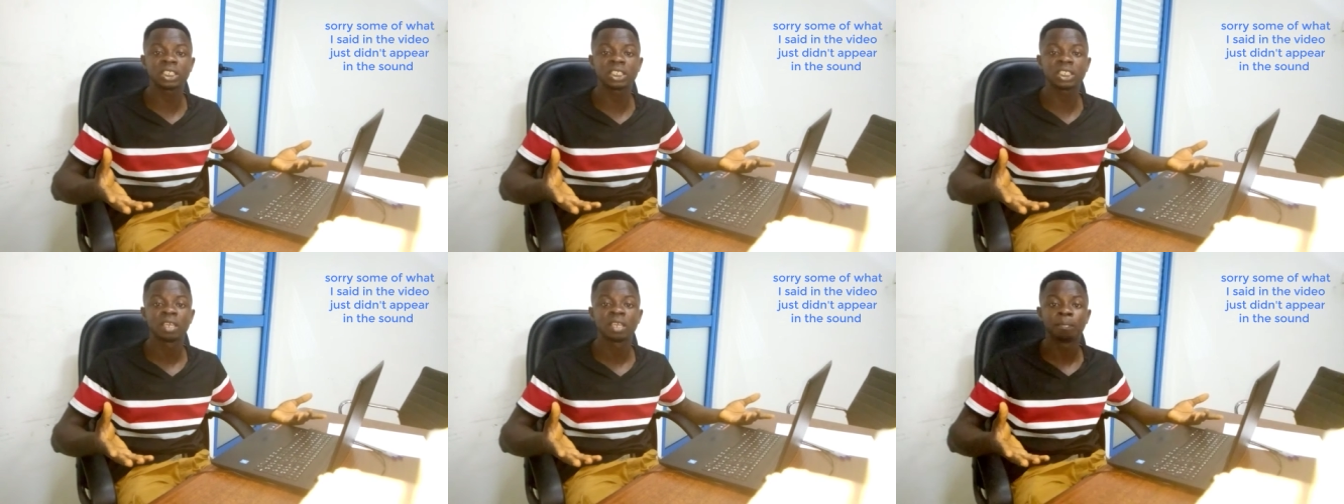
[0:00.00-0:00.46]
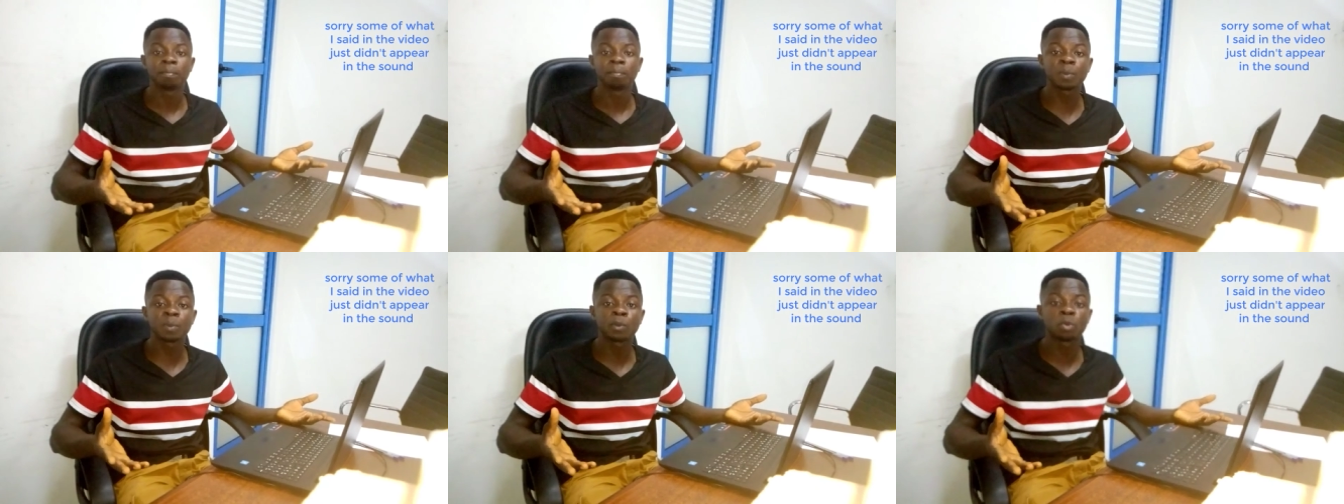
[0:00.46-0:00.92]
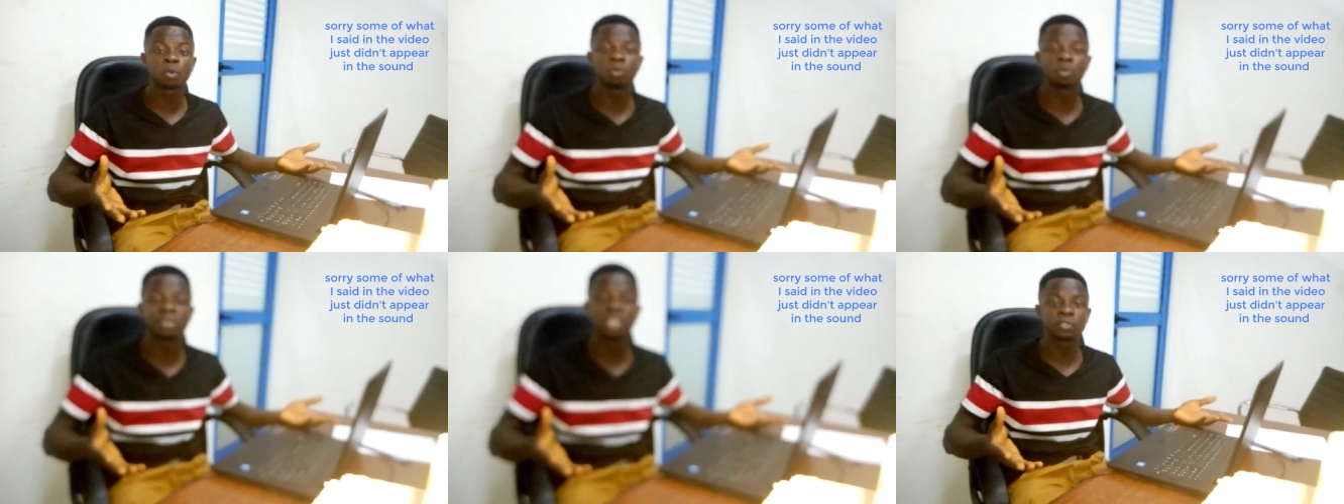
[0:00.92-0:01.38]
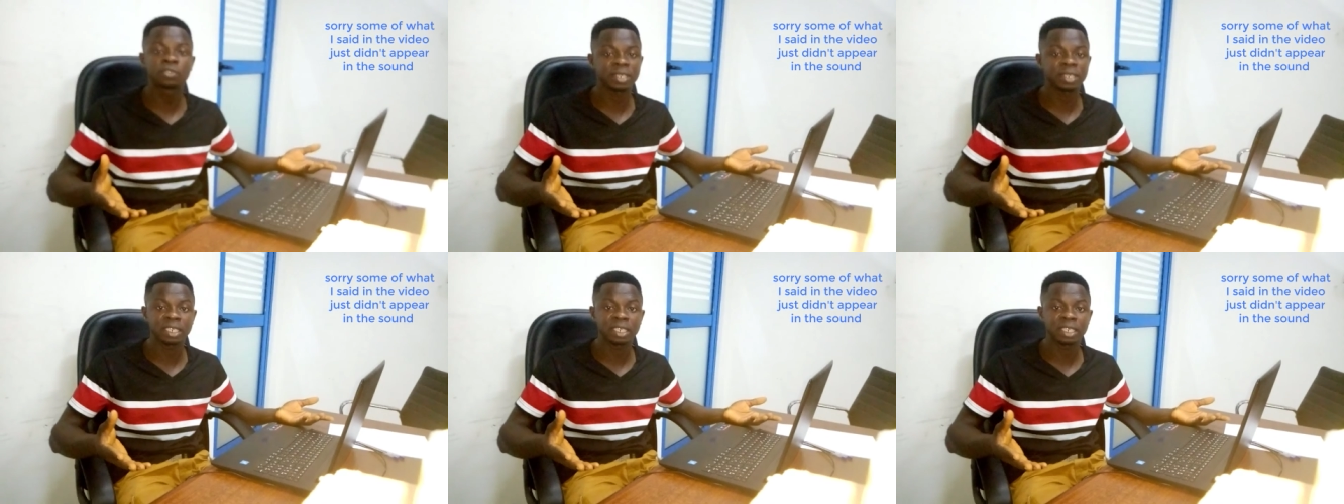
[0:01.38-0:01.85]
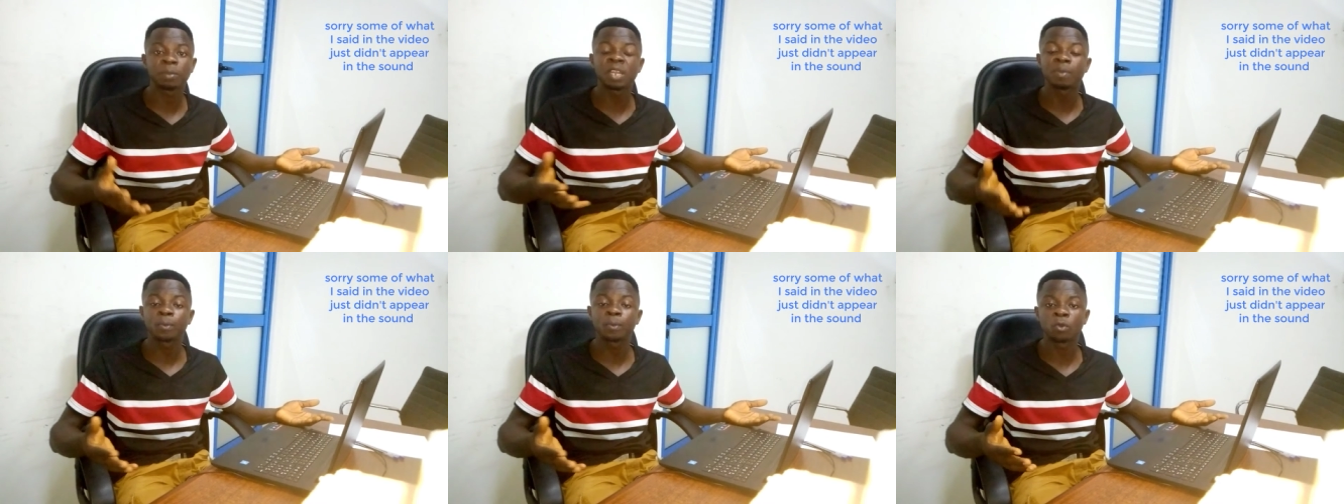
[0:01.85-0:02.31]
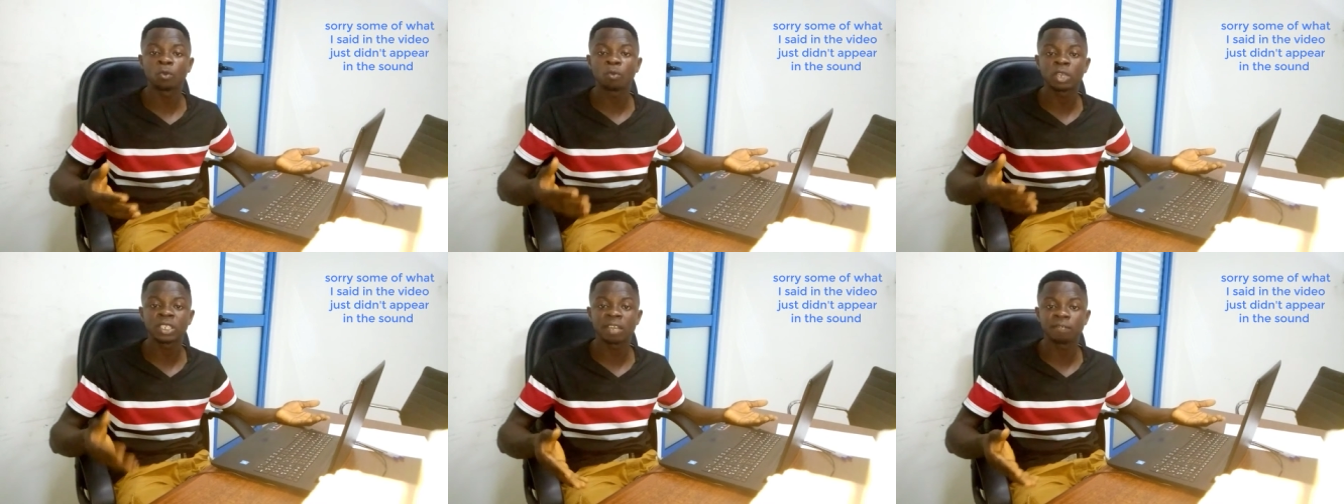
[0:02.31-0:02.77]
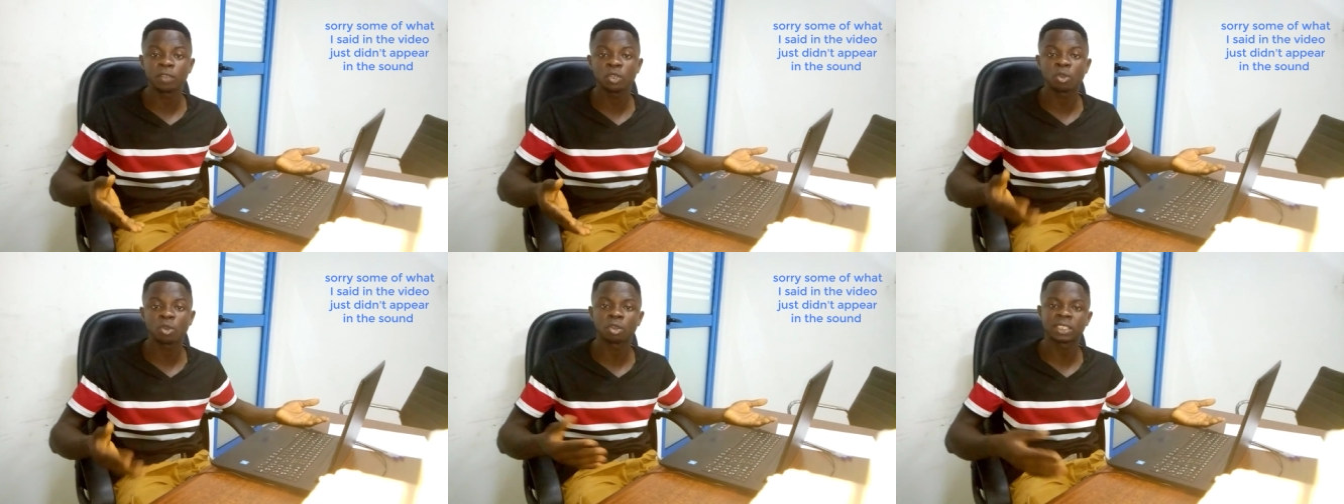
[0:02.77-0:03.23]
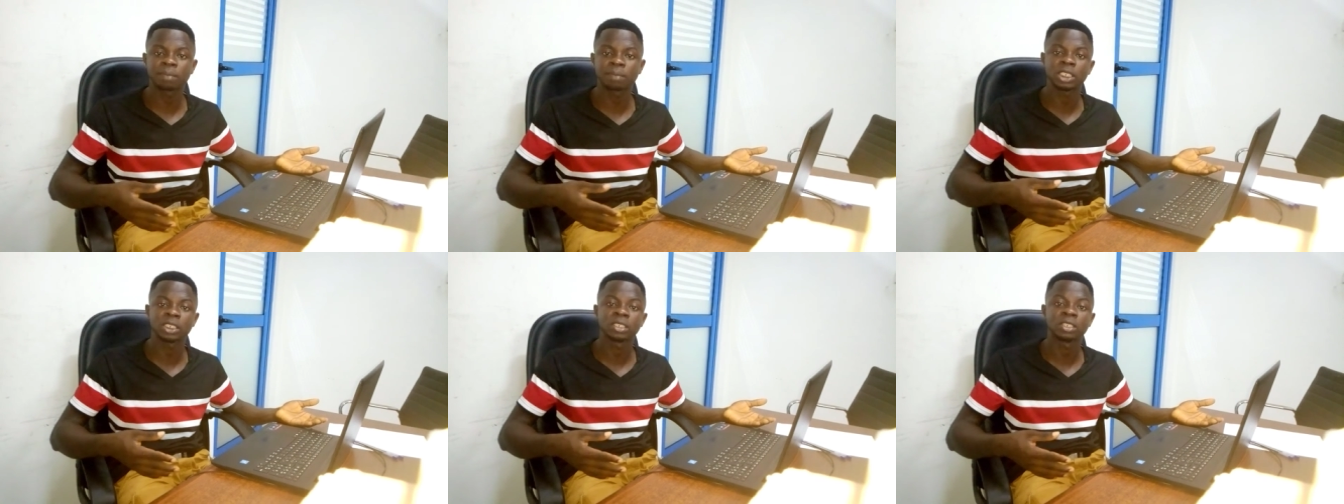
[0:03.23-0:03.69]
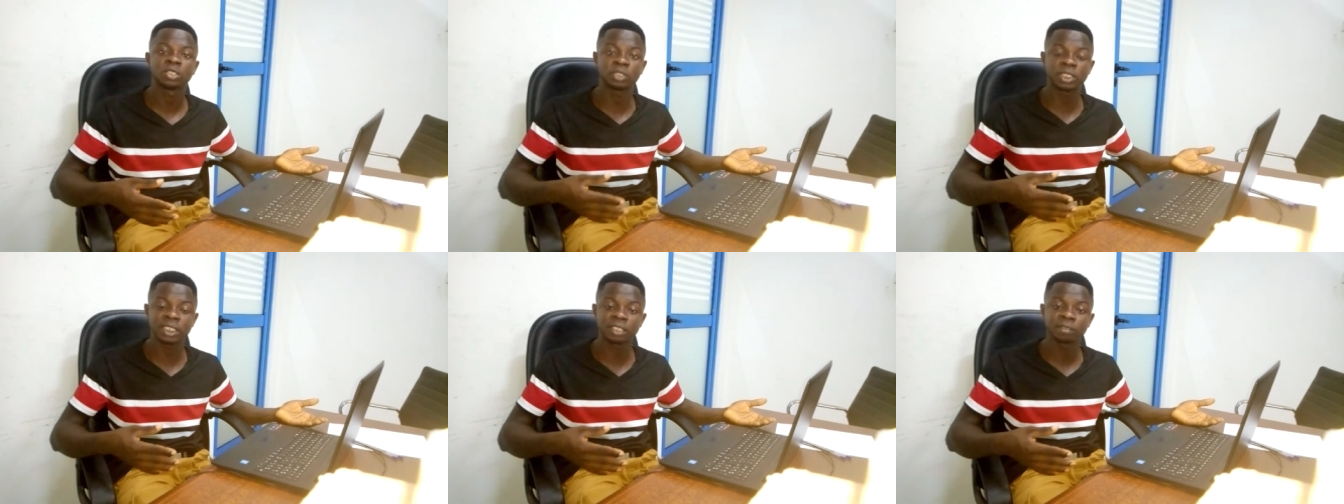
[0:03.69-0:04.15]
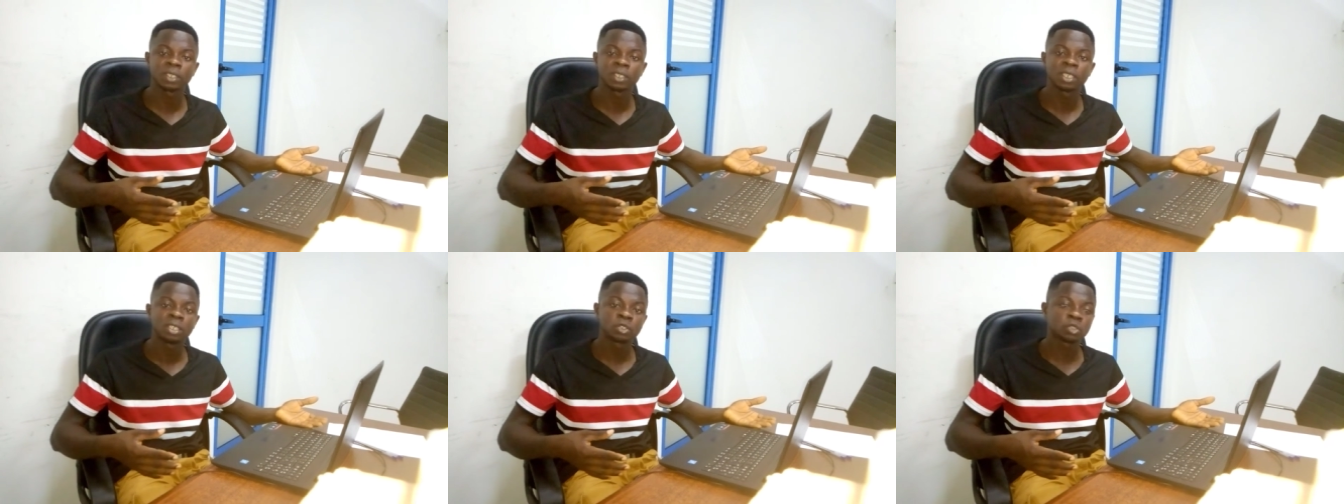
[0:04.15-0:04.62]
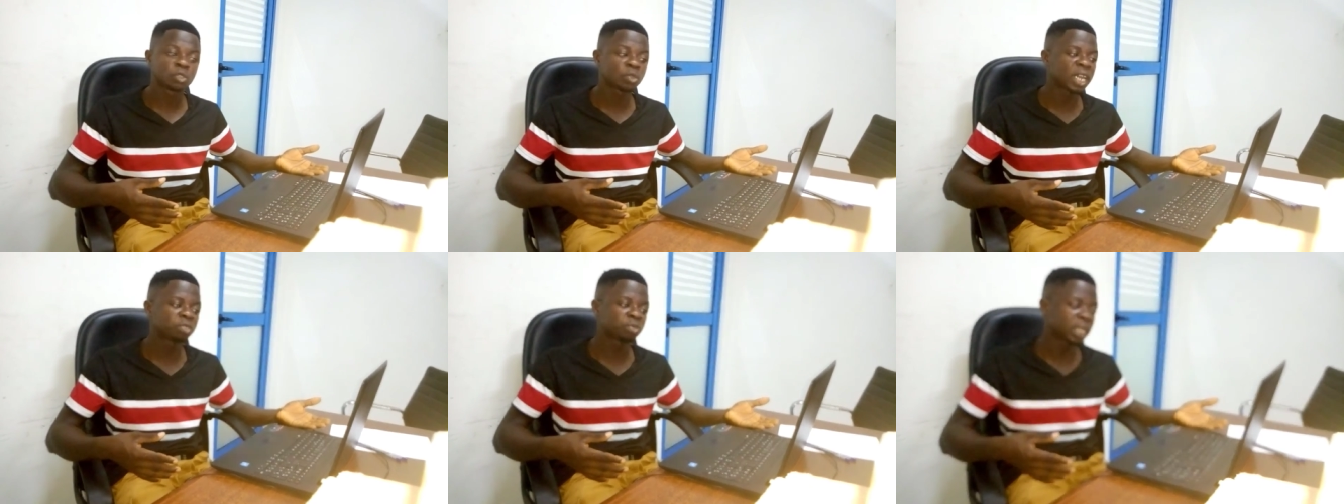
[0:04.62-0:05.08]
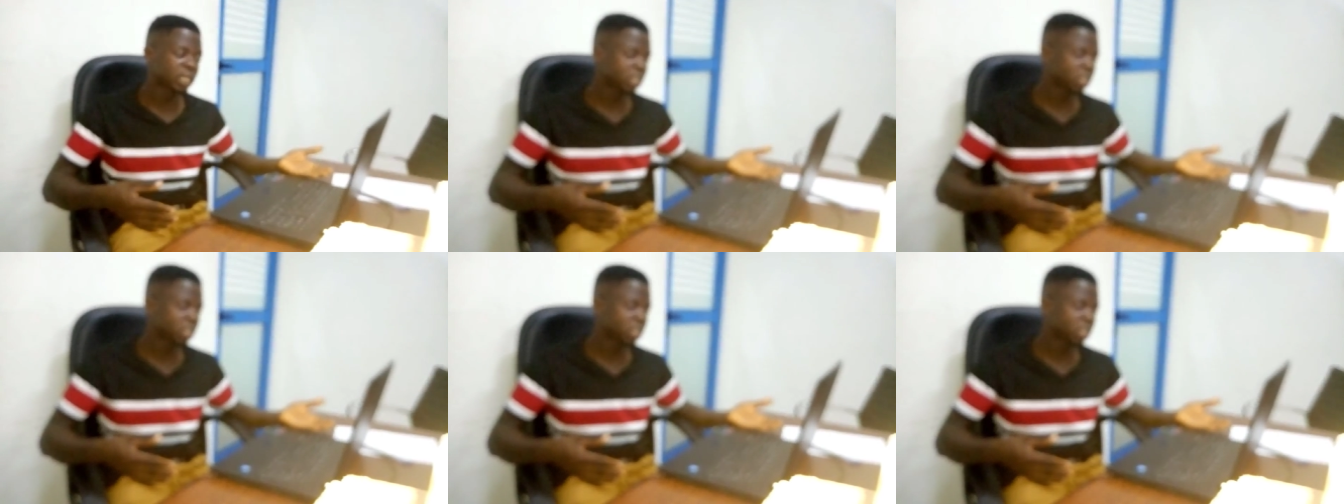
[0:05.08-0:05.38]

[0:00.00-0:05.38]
I didn't do anything special. Even the keywords I used in my video were different from the